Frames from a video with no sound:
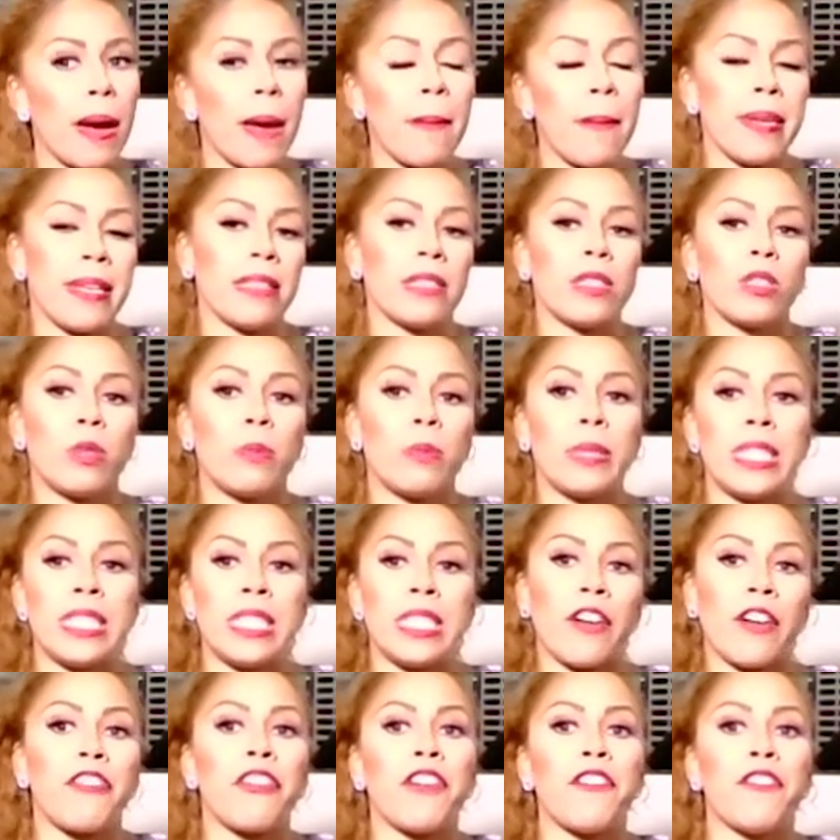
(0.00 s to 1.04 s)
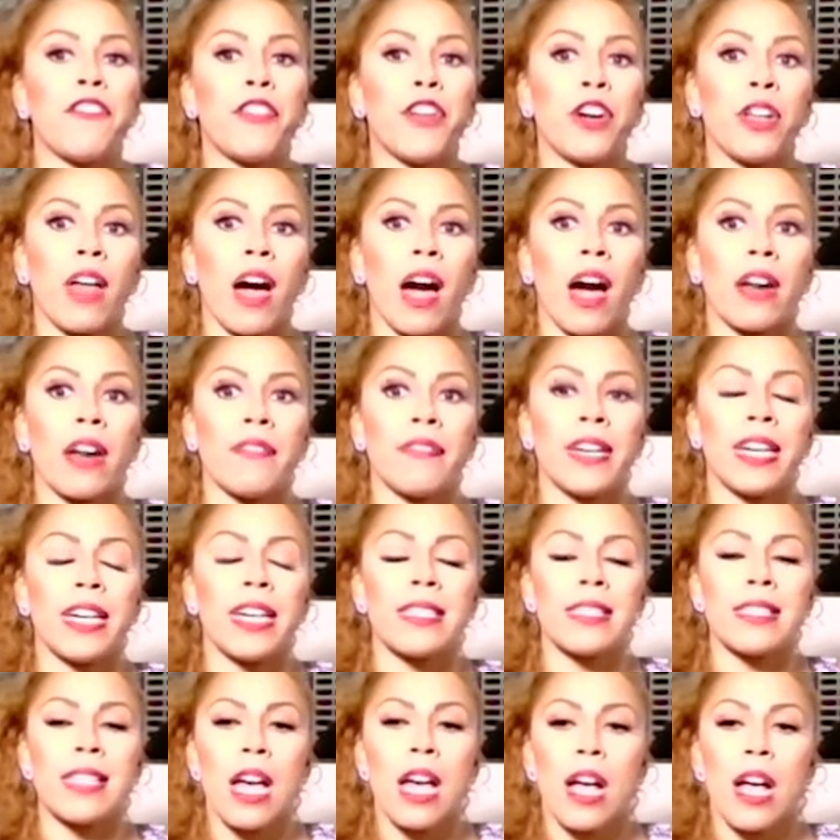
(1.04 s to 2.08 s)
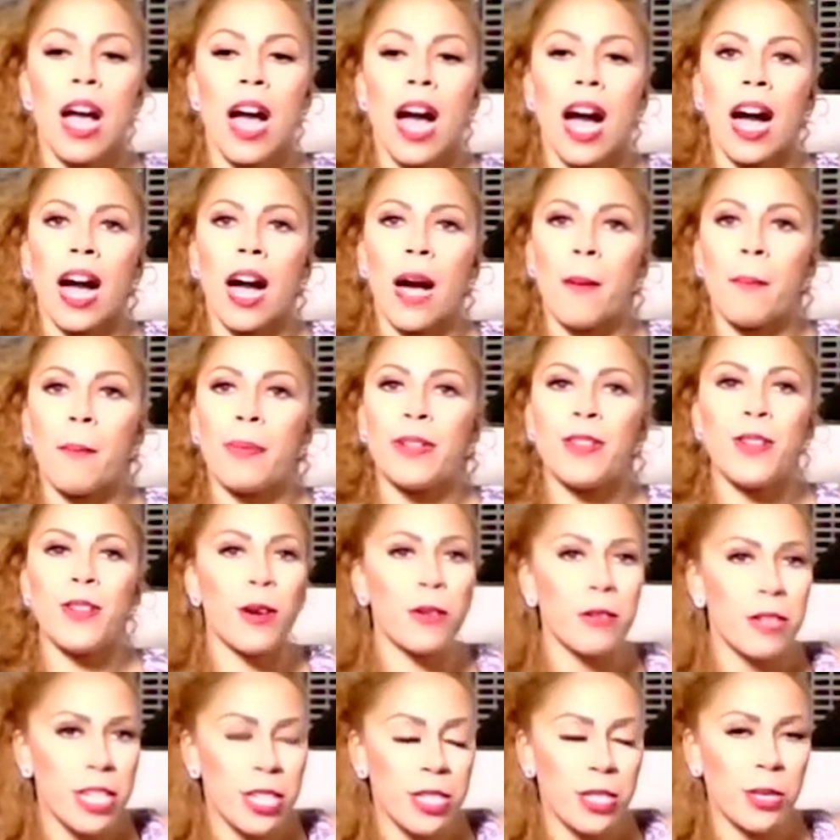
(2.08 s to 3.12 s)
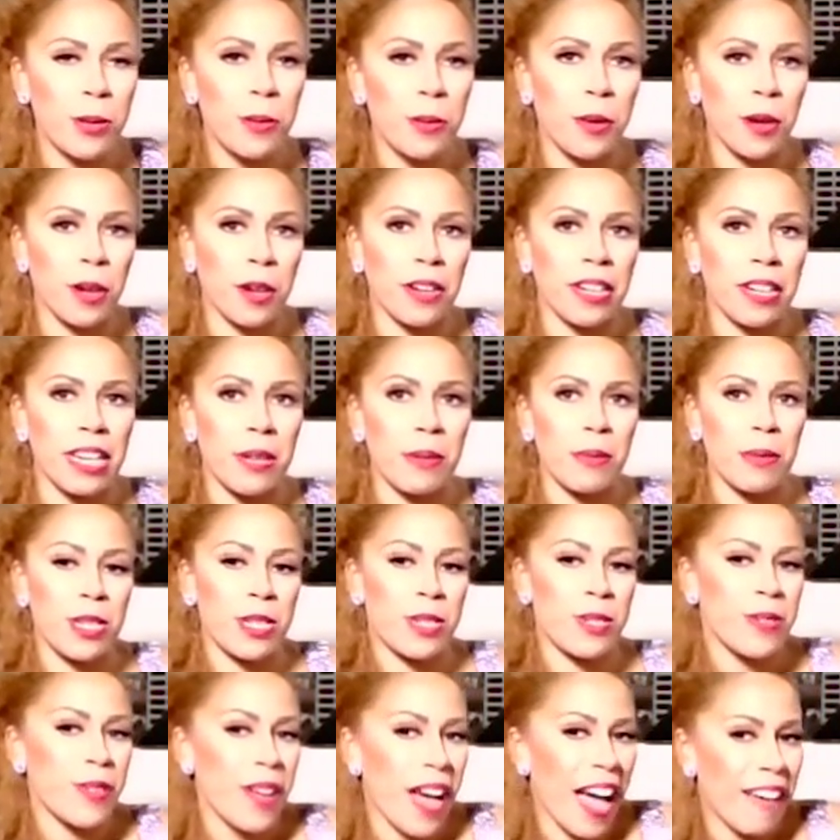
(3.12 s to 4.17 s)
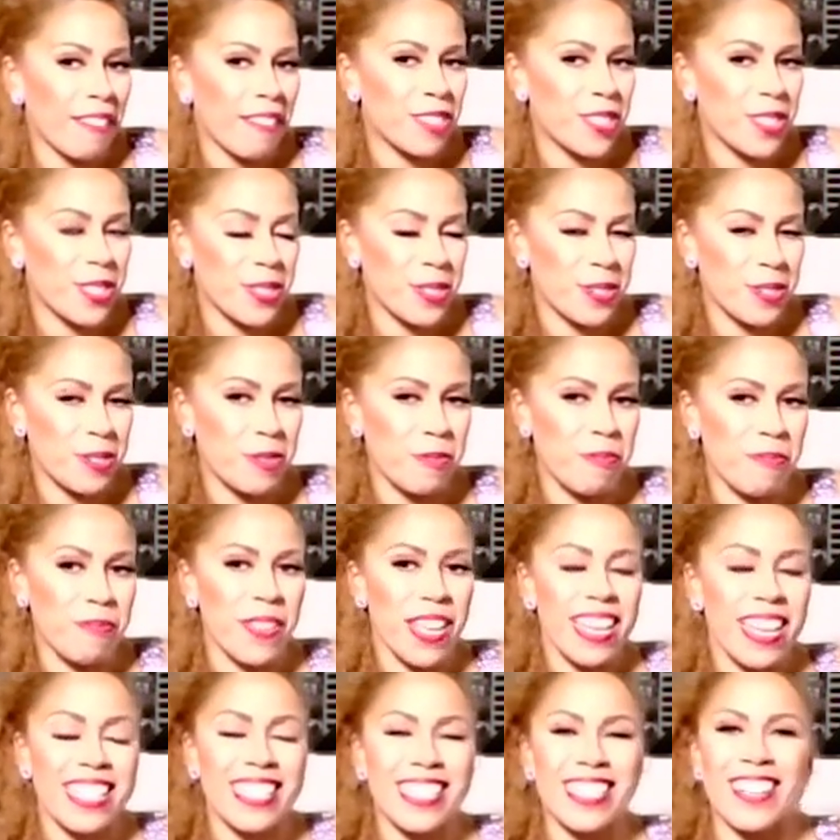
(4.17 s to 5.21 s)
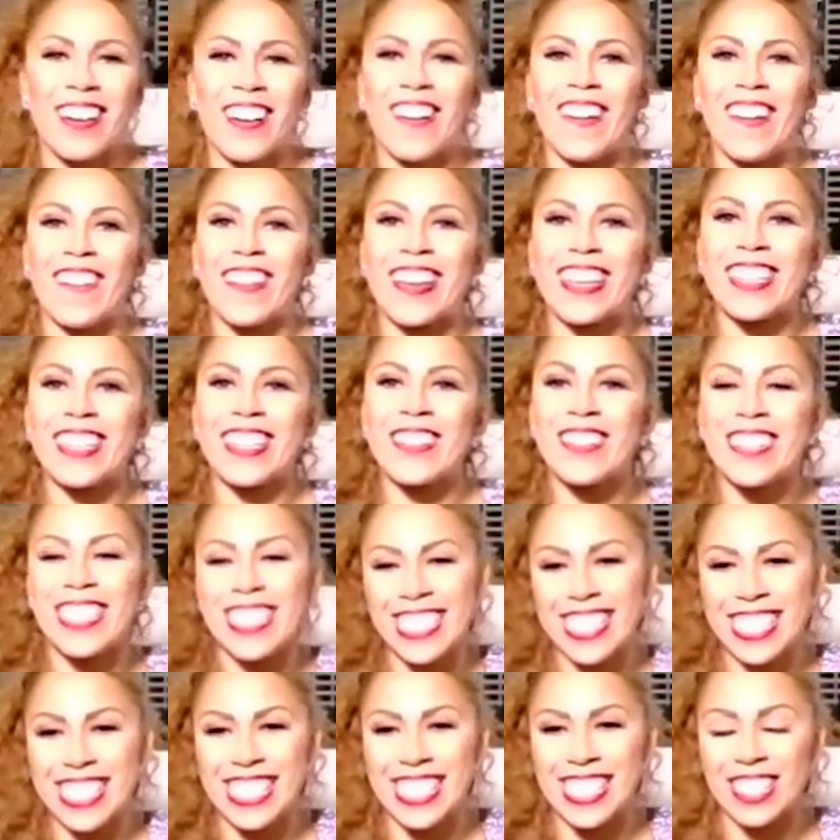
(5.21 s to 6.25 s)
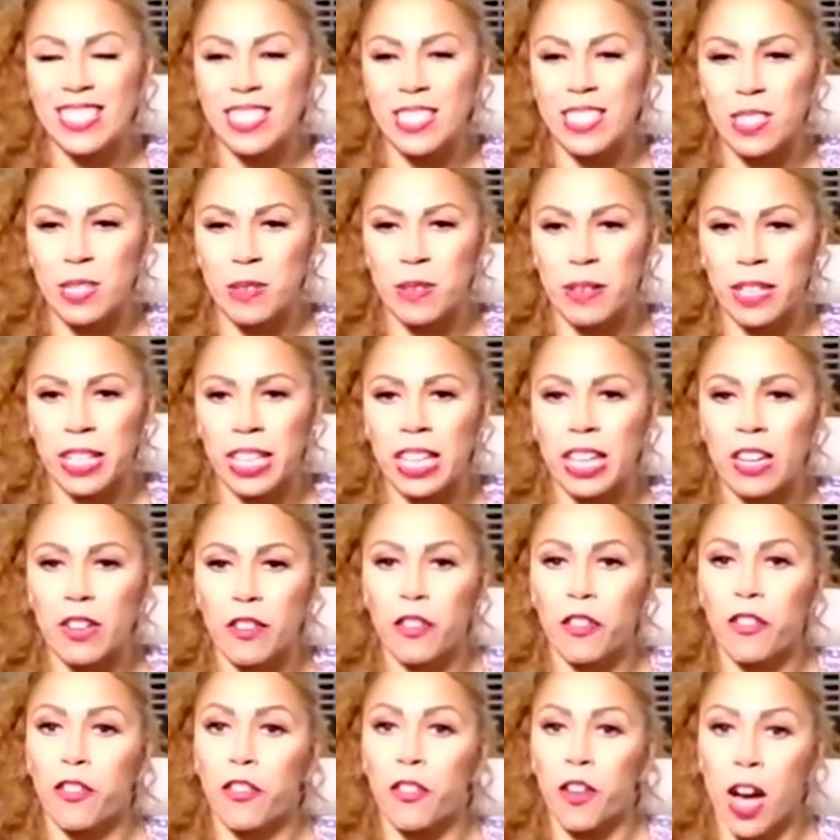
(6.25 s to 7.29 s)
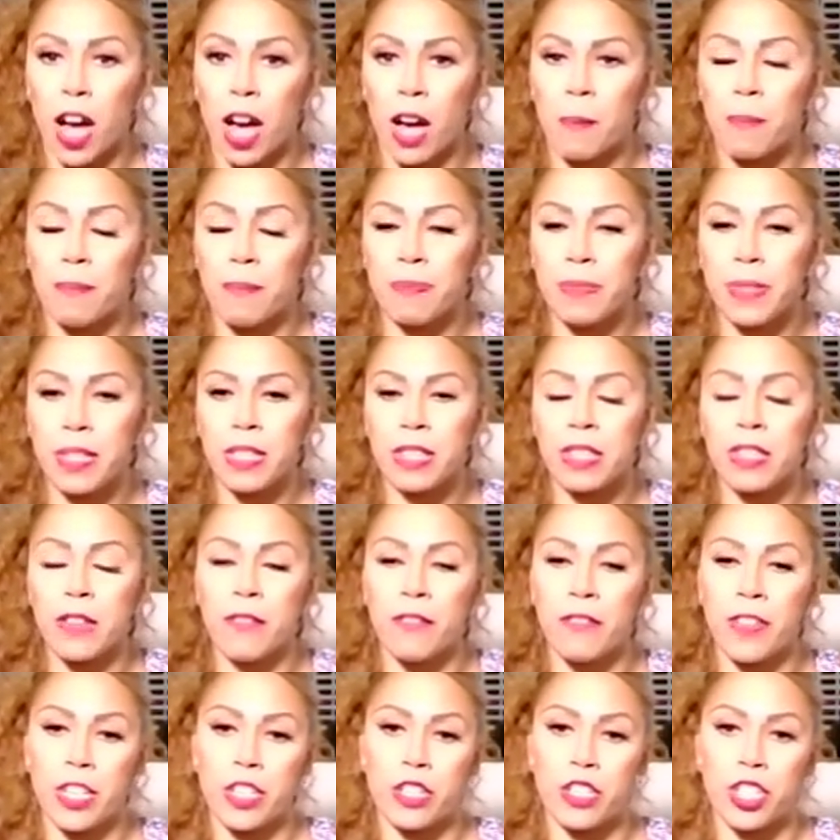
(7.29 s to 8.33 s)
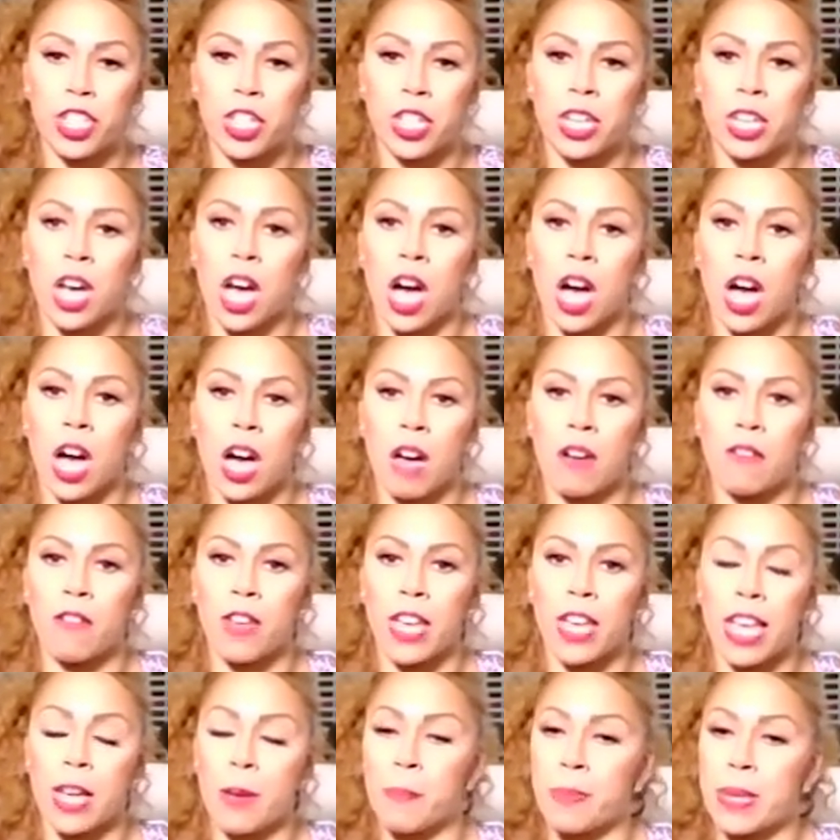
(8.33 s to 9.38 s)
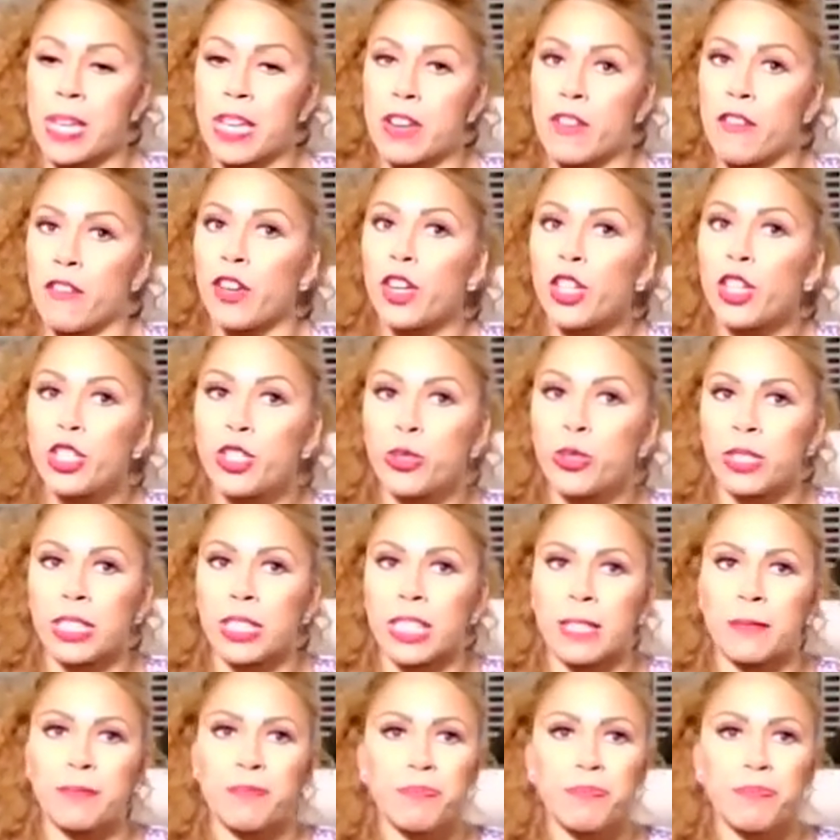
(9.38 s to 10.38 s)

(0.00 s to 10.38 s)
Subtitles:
be a little bit different for a lot of us. But no need to worry. We do have Zoom, so you can still do it from the vision of it being virtually.